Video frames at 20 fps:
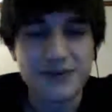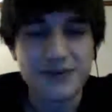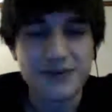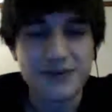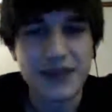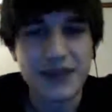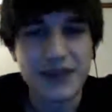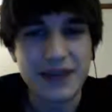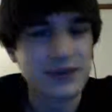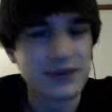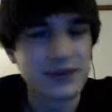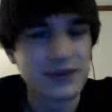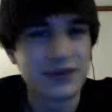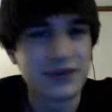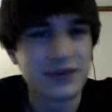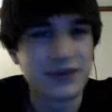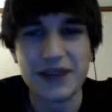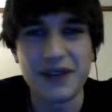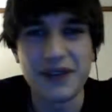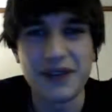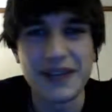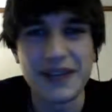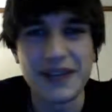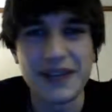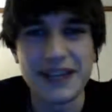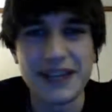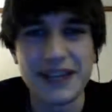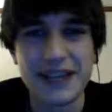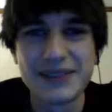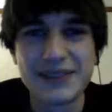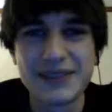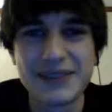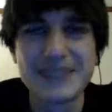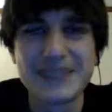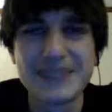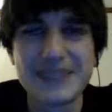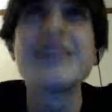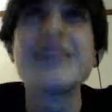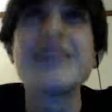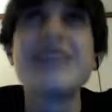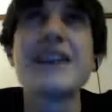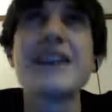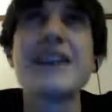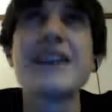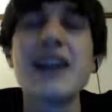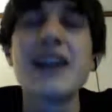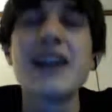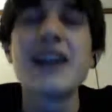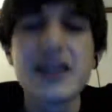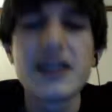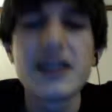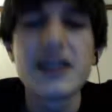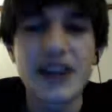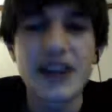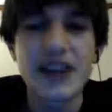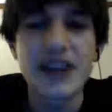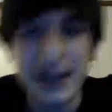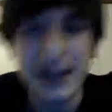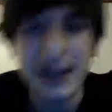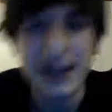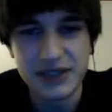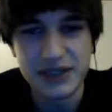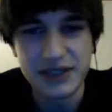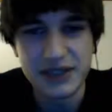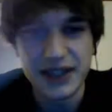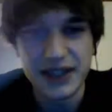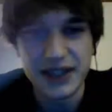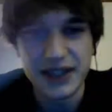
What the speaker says: That was really fucked up sounding. Sorry, I have a TV on.